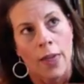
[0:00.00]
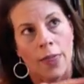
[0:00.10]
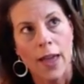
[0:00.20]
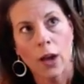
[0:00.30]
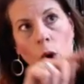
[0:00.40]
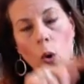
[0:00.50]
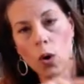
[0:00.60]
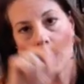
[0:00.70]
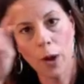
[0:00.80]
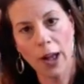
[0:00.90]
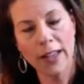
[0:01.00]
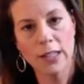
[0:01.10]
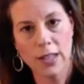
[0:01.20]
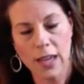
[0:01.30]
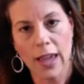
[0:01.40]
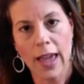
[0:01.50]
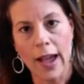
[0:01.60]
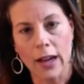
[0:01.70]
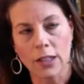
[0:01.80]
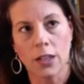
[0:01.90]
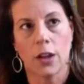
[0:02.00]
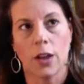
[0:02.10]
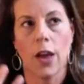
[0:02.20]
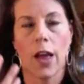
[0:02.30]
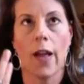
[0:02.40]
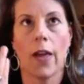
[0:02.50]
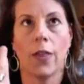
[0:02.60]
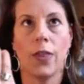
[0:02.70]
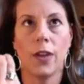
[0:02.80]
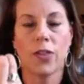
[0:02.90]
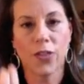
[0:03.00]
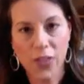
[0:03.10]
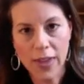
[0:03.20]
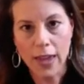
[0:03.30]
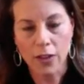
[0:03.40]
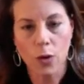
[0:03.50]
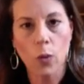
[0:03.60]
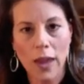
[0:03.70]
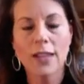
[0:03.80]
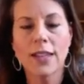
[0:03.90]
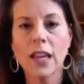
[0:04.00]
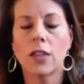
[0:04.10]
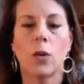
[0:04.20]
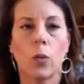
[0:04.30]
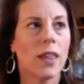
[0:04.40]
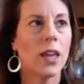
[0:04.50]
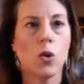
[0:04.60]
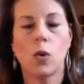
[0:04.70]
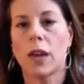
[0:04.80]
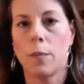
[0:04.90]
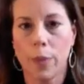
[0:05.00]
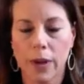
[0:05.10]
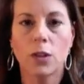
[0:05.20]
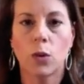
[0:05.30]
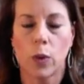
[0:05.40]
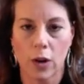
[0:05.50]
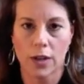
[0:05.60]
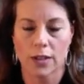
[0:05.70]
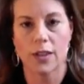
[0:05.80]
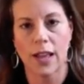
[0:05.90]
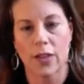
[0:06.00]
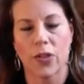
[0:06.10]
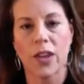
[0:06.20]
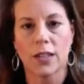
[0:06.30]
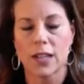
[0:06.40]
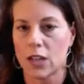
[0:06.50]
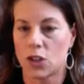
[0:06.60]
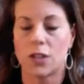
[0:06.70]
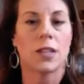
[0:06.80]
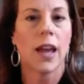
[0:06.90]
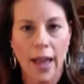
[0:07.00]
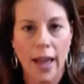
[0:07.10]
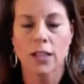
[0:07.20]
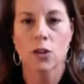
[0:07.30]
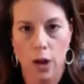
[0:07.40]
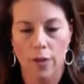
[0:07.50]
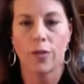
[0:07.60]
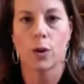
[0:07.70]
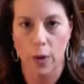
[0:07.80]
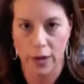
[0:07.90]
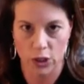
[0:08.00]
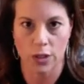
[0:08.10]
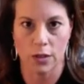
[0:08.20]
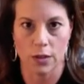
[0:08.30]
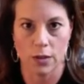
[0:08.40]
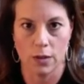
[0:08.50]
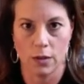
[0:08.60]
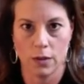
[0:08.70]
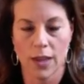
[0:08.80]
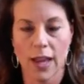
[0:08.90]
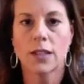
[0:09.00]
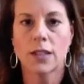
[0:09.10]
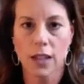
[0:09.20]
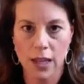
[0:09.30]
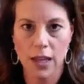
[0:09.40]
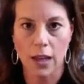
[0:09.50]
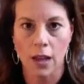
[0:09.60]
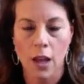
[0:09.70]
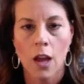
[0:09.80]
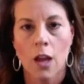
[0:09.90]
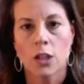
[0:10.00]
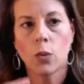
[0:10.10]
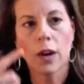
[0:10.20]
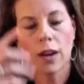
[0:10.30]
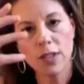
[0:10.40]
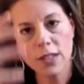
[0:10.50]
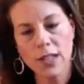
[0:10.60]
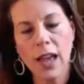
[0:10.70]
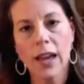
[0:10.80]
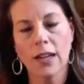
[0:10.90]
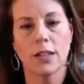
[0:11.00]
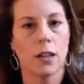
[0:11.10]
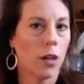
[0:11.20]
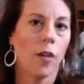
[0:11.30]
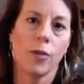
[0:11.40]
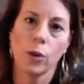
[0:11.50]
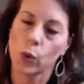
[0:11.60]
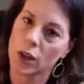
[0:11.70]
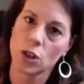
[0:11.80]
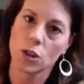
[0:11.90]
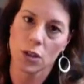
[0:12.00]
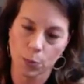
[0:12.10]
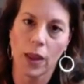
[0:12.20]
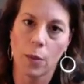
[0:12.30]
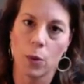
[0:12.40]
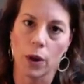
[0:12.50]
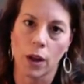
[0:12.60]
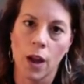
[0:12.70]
That core, pause, think, act. The way that you can build awareness in that think stage is to ask thoughtful questions. That's the key. So what I've designed is a thoughtful questions playbook,